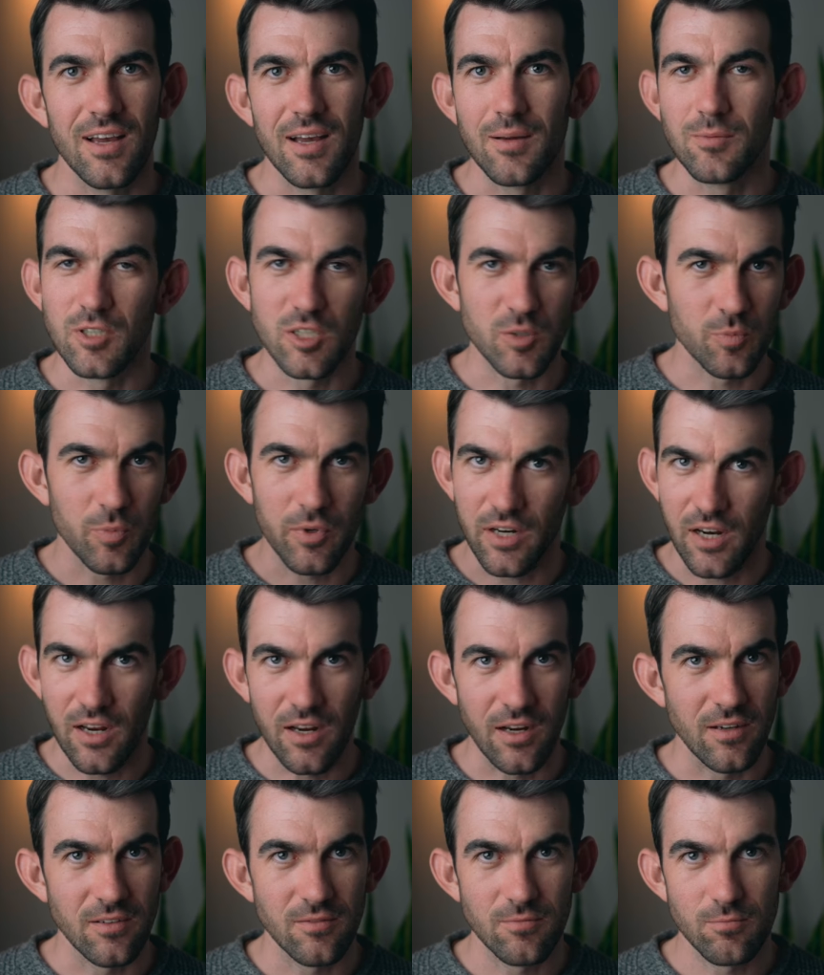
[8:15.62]
I'm just
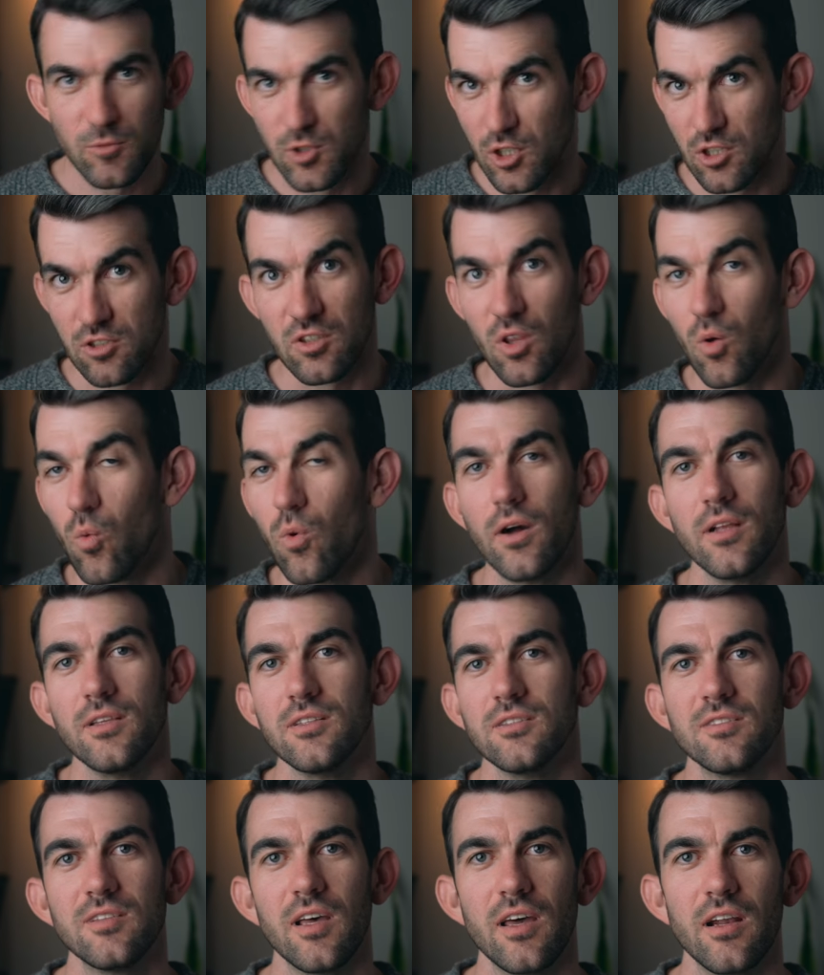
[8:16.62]
bringing just the one
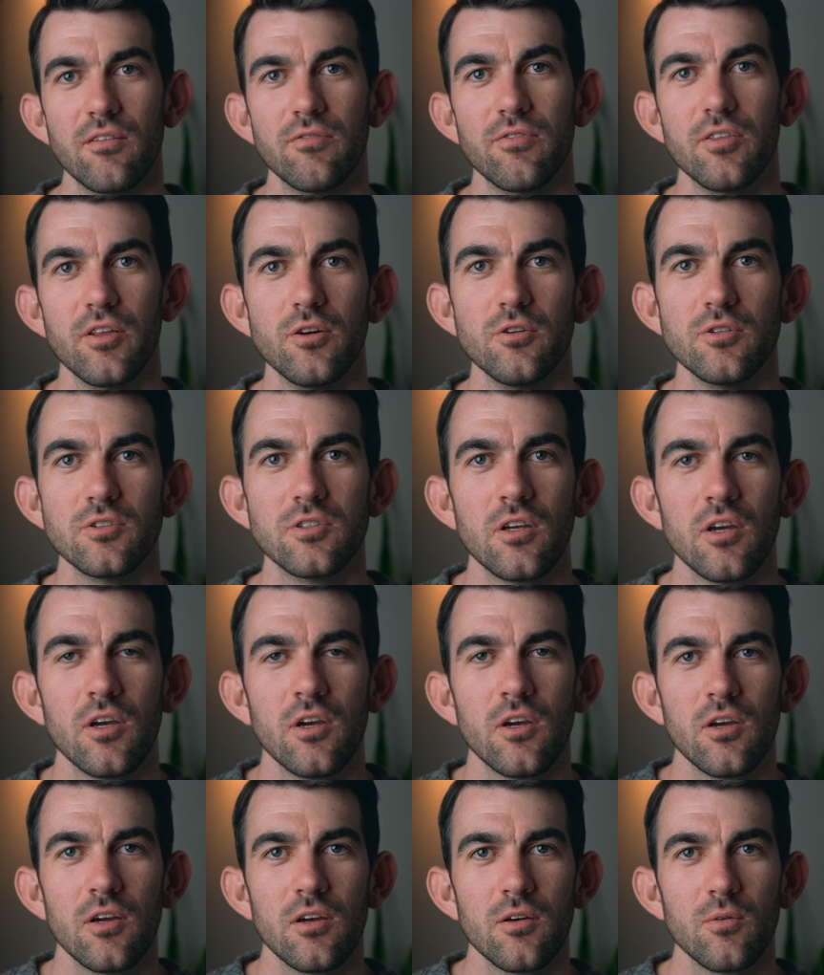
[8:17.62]
set of those,
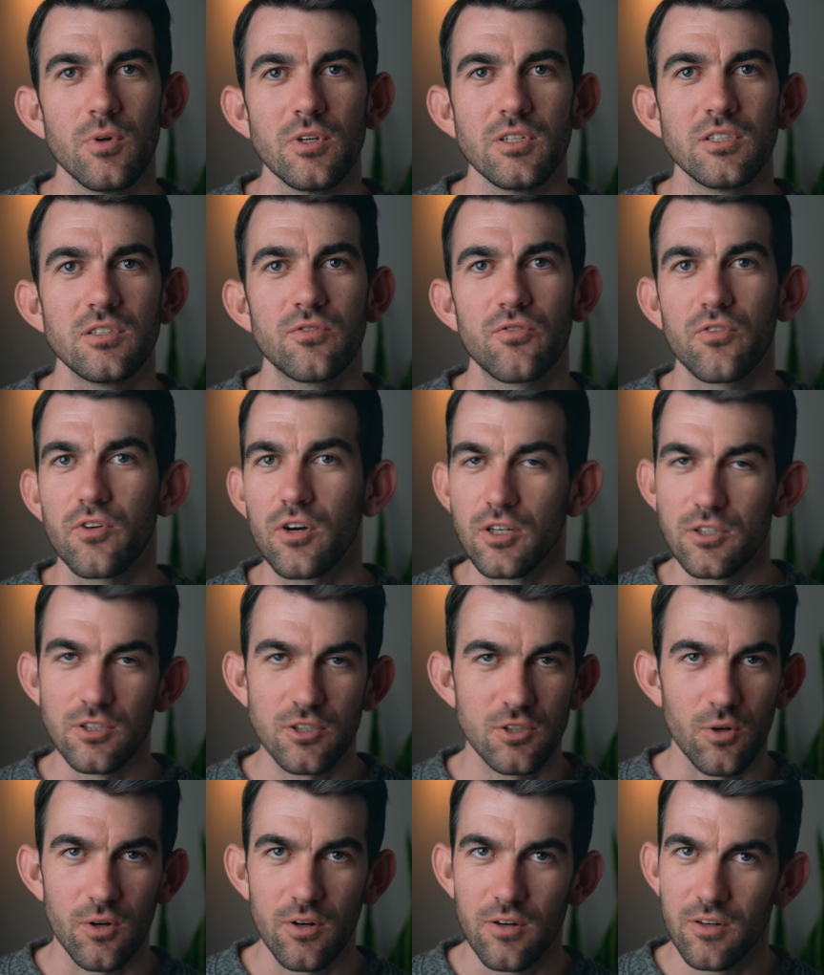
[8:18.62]
which for a
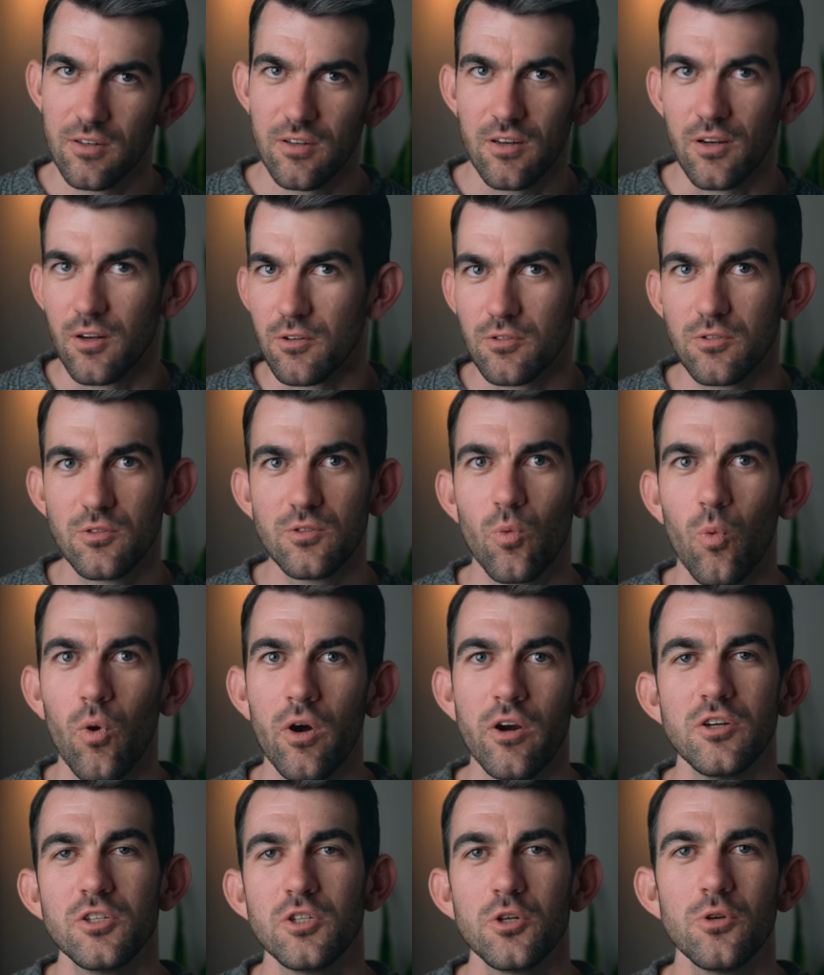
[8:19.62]
short, you know,
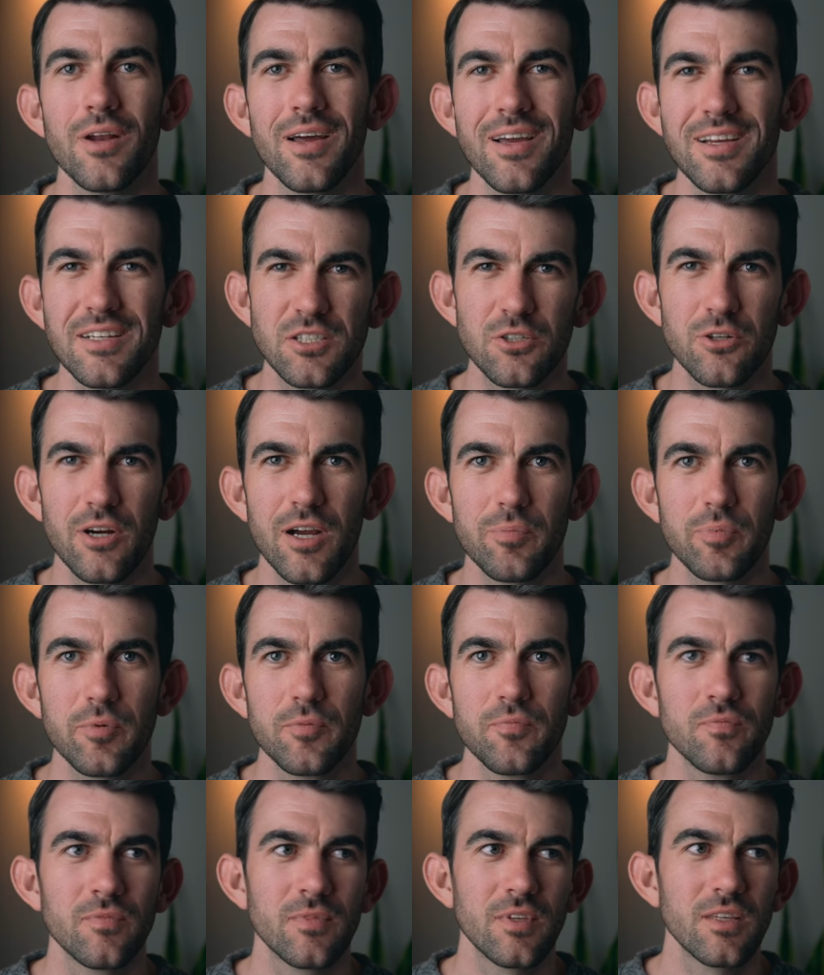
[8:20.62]
one or two night
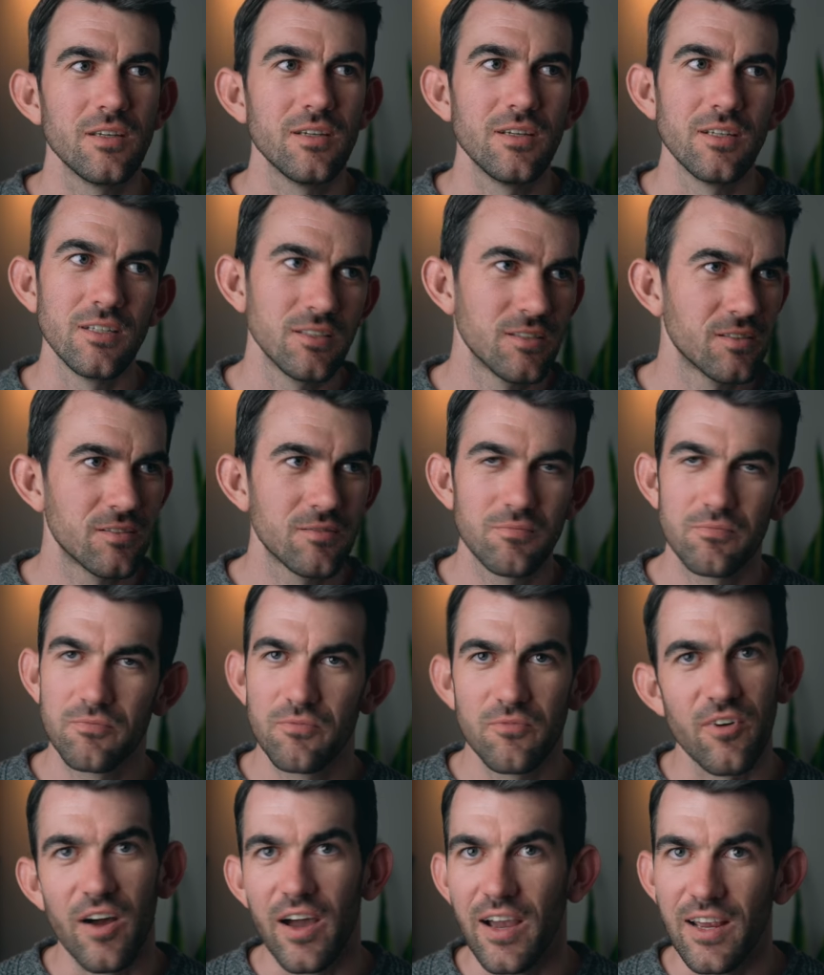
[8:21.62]
trip is
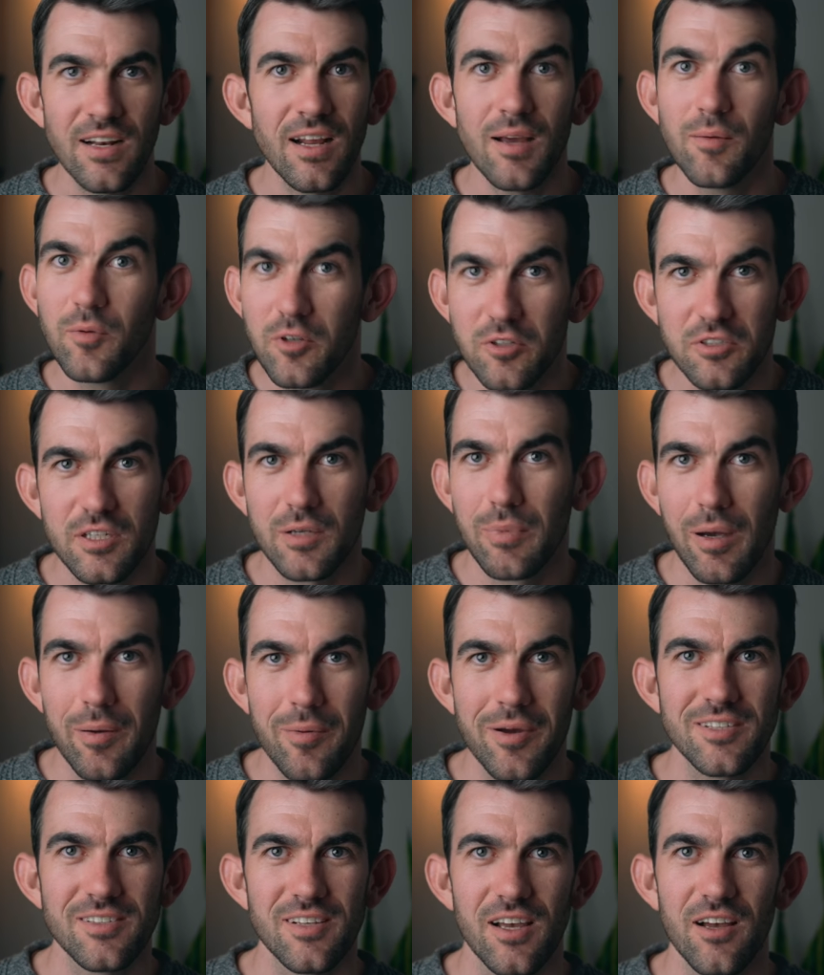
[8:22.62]
fine. I'm usually by
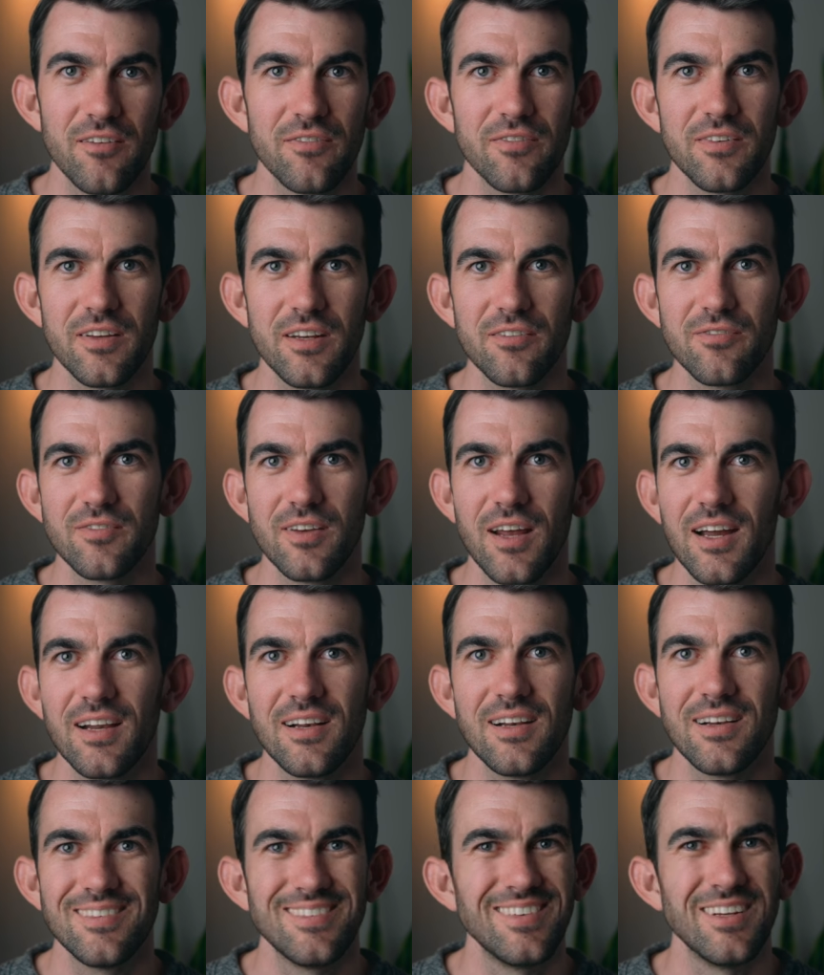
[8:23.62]
myself, and if
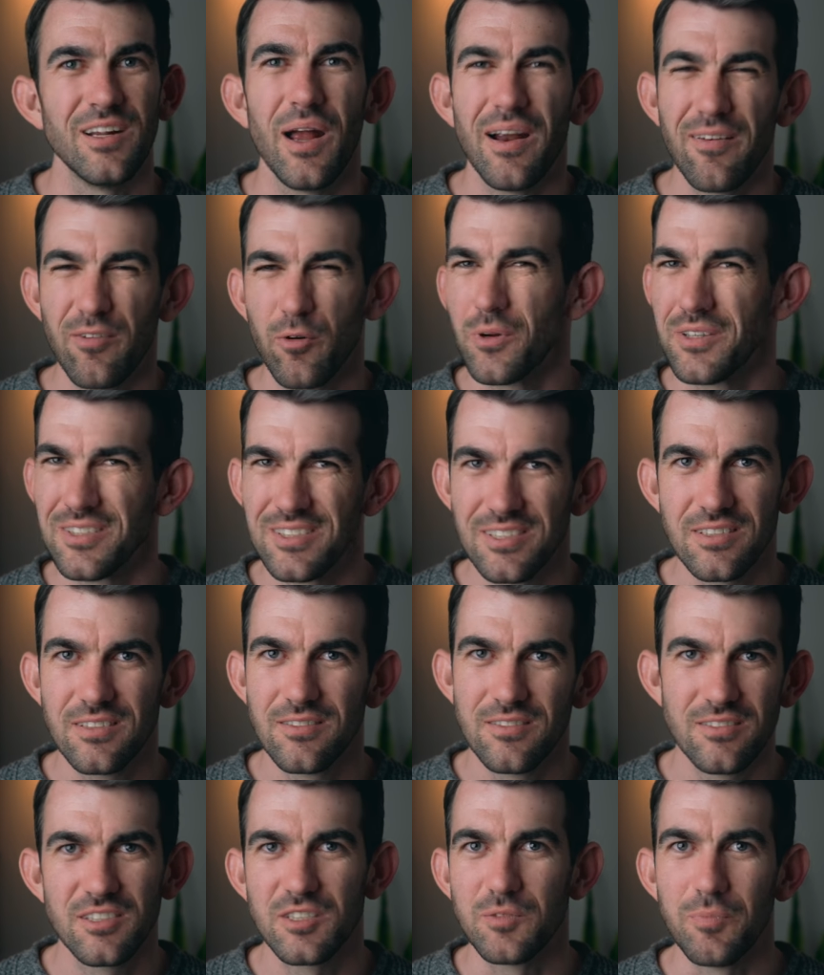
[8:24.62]
not, you know, everyone
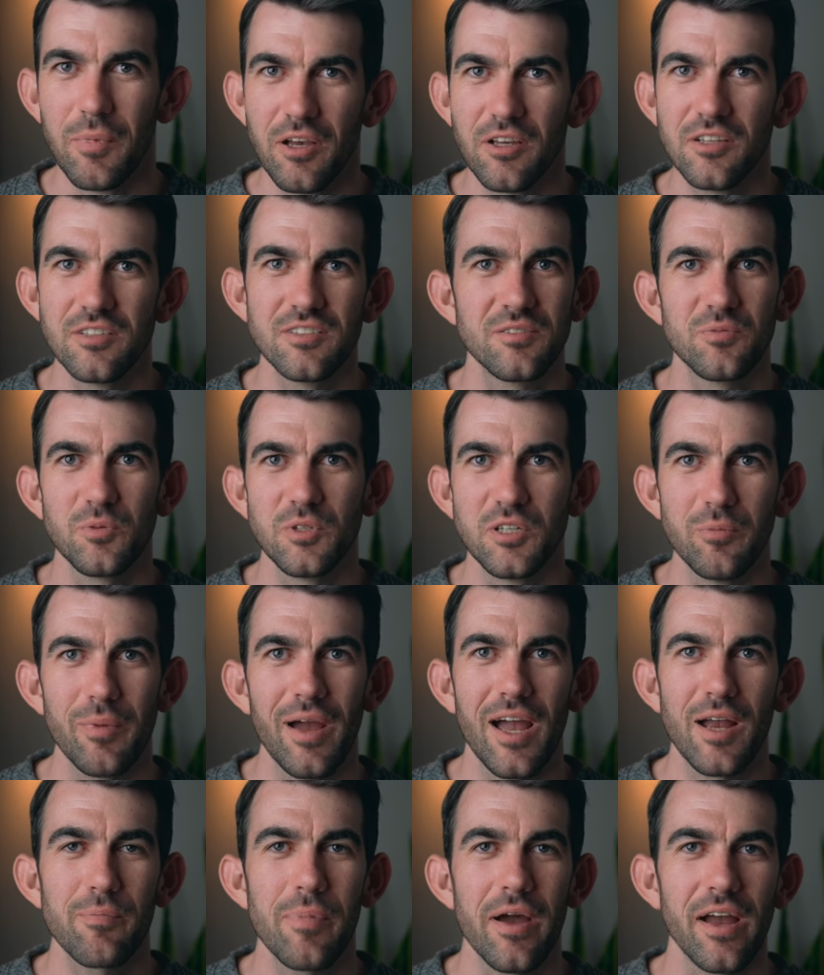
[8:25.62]
smells when you're
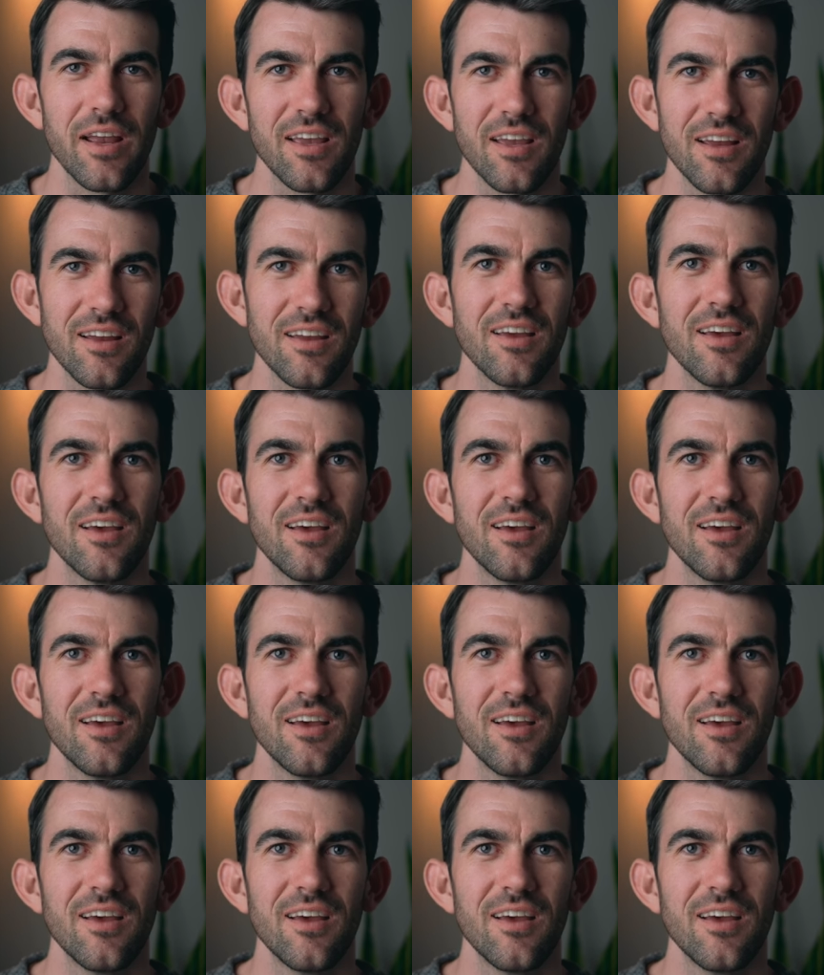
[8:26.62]
backpacking